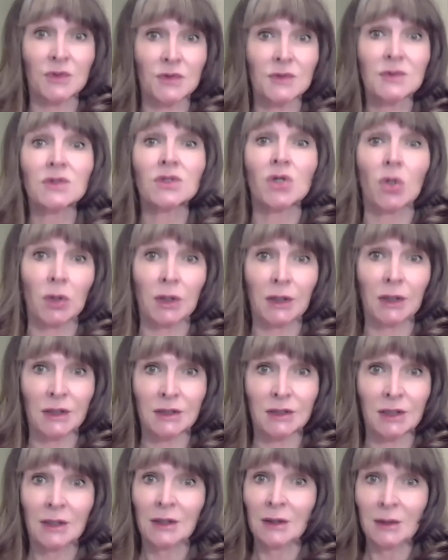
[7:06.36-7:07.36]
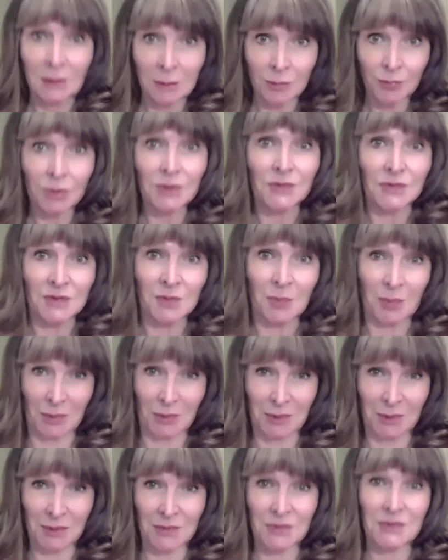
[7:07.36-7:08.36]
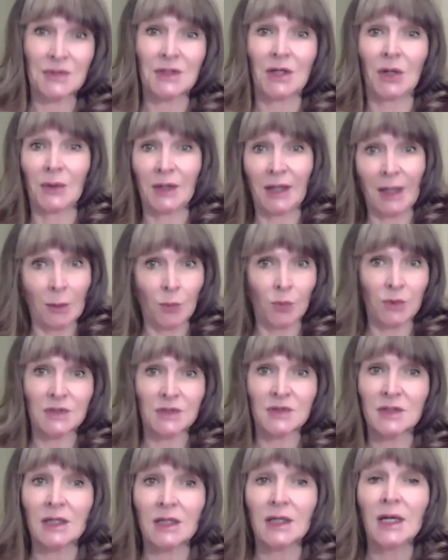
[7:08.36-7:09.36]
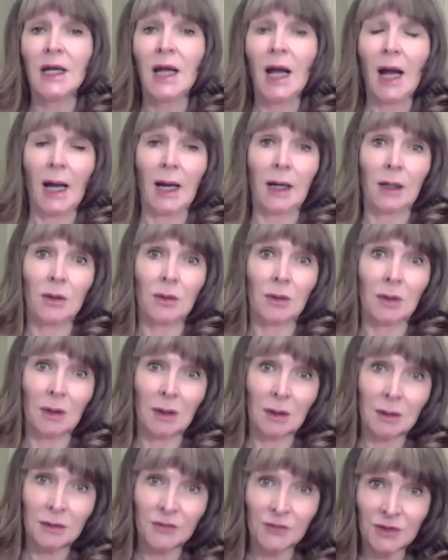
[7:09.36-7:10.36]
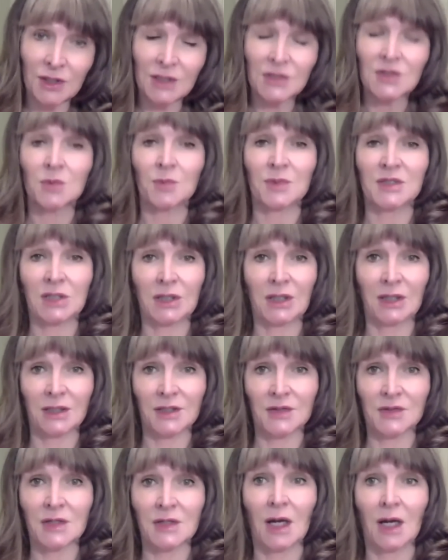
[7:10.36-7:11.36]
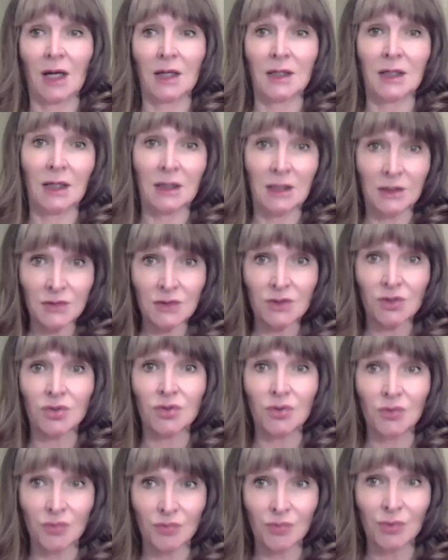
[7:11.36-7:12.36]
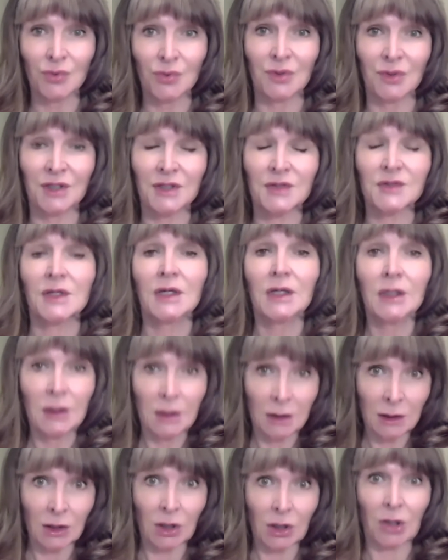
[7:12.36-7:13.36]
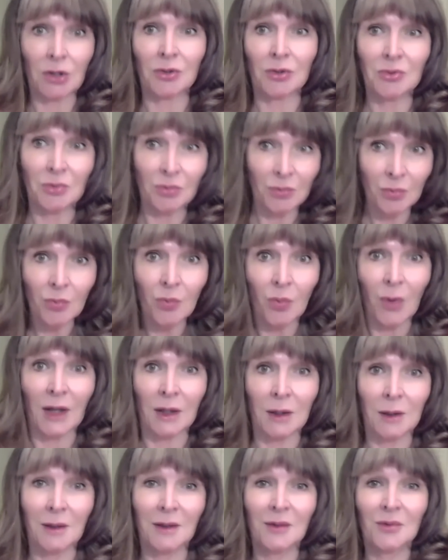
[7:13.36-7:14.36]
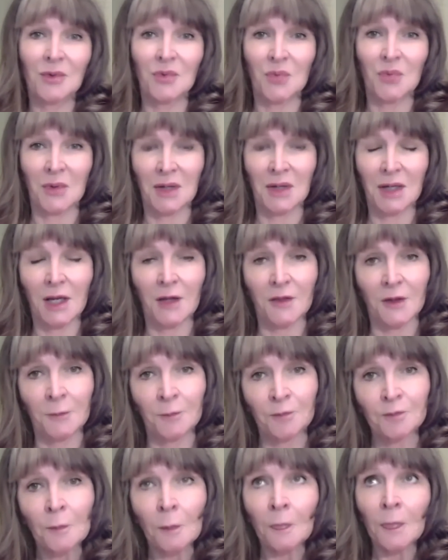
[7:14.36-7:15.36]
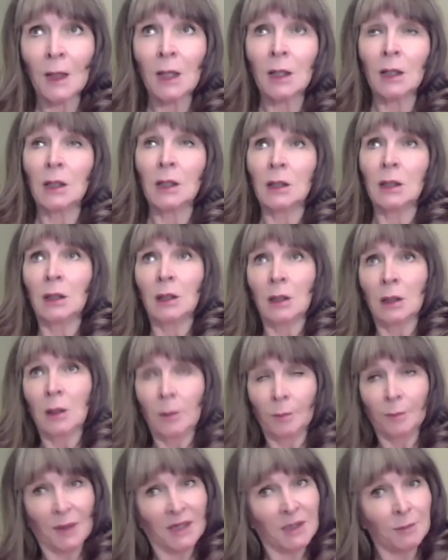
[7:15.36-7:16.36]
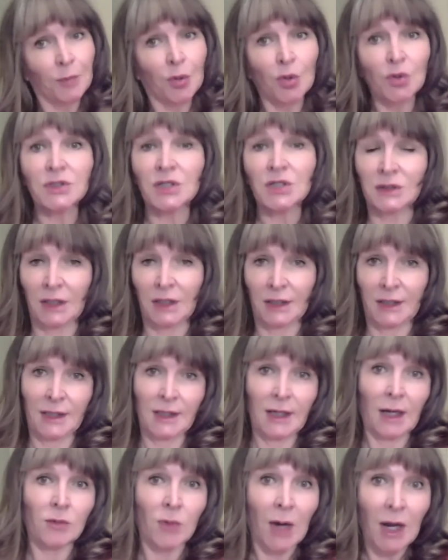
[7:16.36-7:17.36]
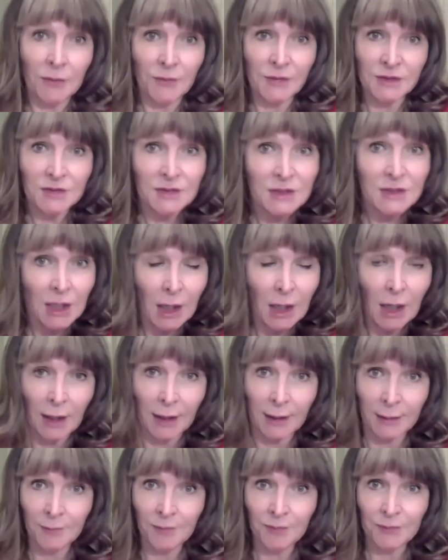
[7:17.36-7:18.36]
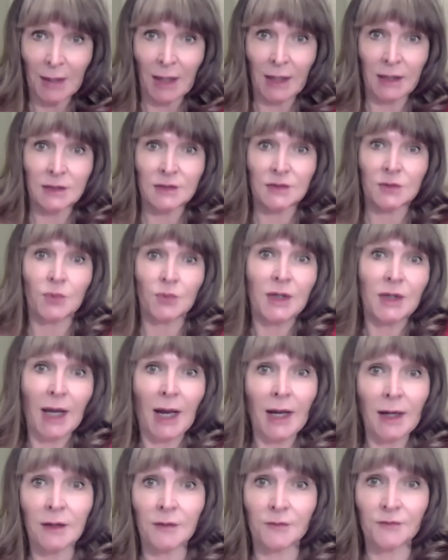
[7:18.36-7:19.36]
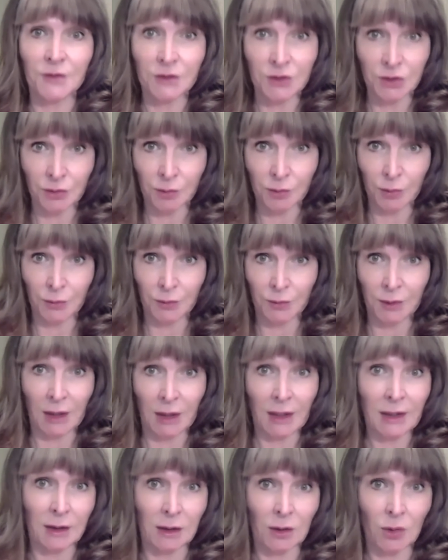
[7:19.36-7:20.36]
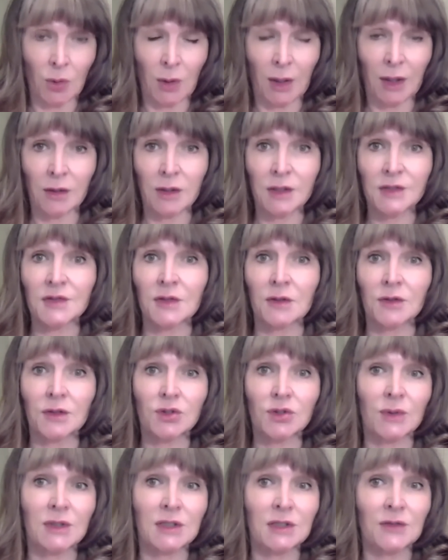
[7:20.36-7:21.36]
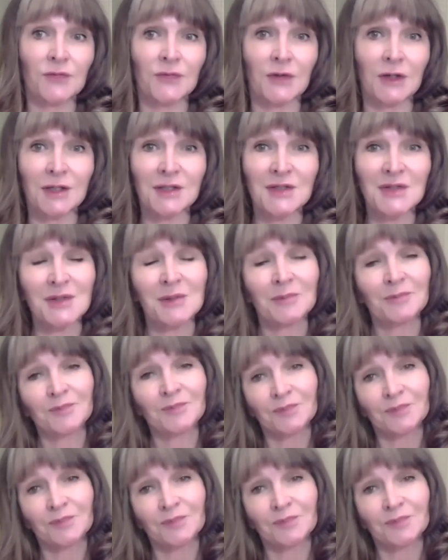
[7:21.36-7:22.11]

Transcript: with solid principles. So again, we see how this particular sign and its two rulers go well with one another. But importantly, around this time, as we have the new moon in Aquarius on the 21st,